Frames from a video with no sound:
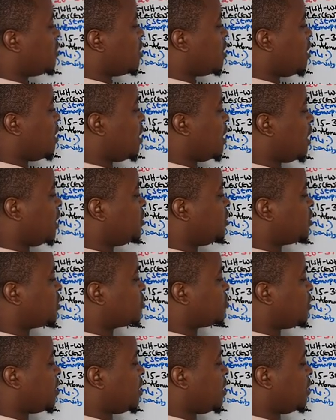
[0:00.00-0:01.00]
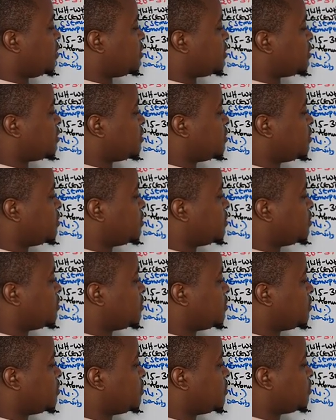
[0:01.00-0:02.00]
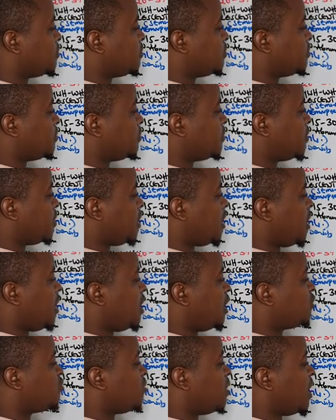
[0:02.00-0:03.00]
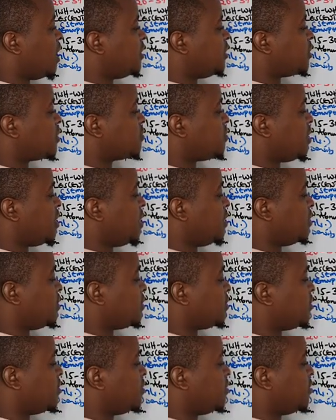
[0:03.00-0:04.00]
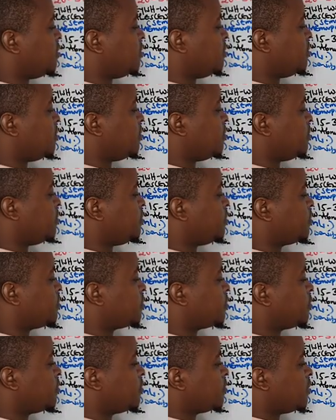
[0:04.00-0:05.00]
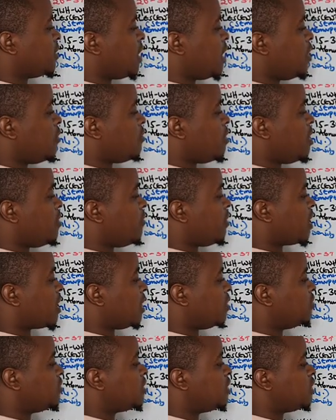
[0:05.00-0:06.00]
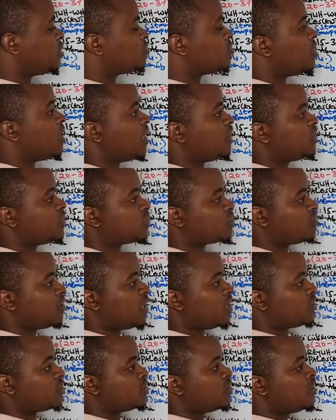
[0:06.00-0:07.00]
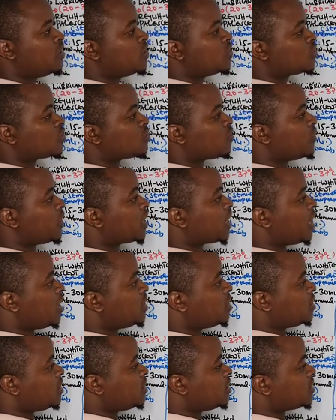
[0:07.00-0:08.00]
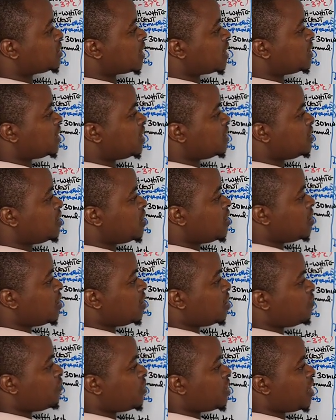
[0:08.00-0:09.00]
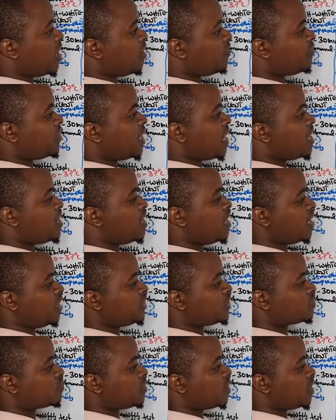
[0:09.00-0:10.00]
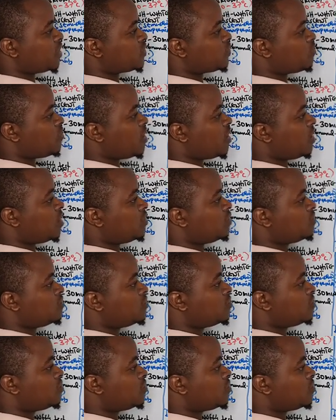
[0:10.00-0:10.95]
large squares, any 2 large squares. And when we count in 2 large squares, so we have 9 large squares, 1,